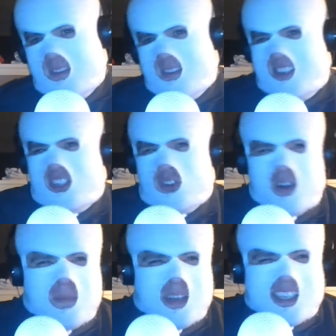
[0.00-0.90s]
sort
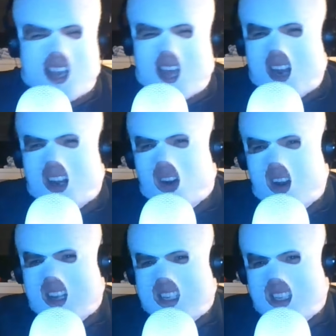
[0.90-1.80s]
of
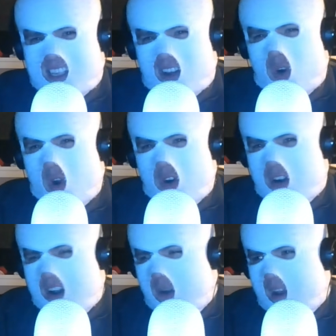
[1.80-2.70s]
miscategorized as a horror
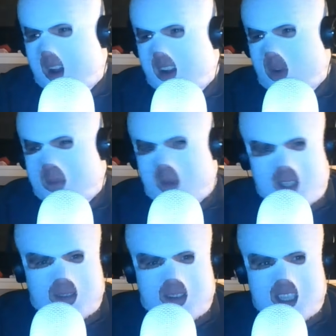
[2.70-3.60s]
director when
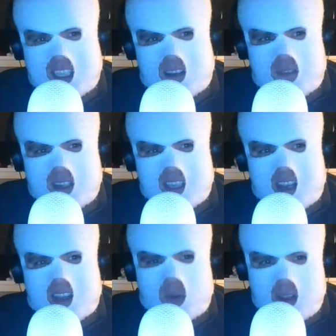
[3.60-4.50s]
most of his stuff was
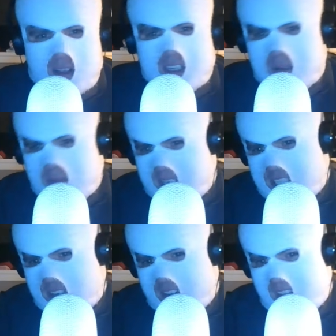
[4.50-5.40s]
like thrillers and
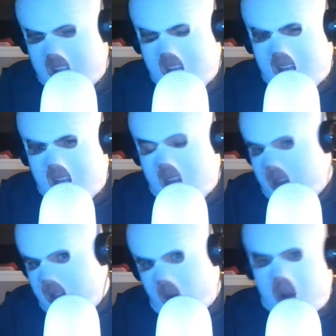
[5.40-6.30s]
mystery.
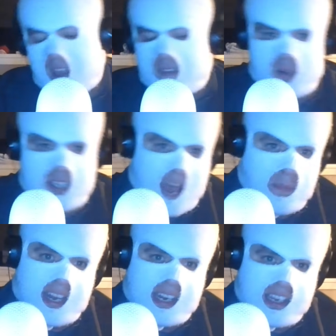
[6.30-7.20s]
Though if it was
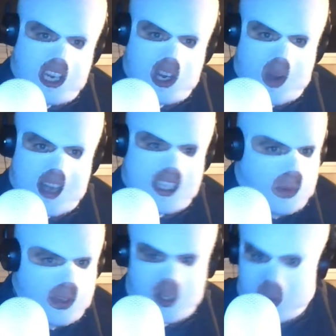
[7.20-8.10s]
happening to you, I
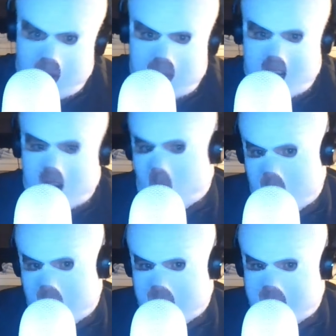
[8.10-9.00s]
suppose it would be a
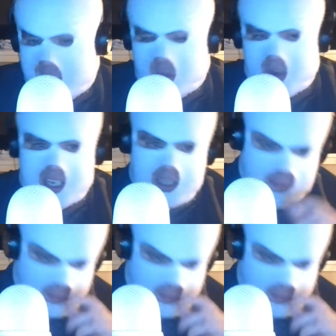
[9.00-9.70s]
horror situation.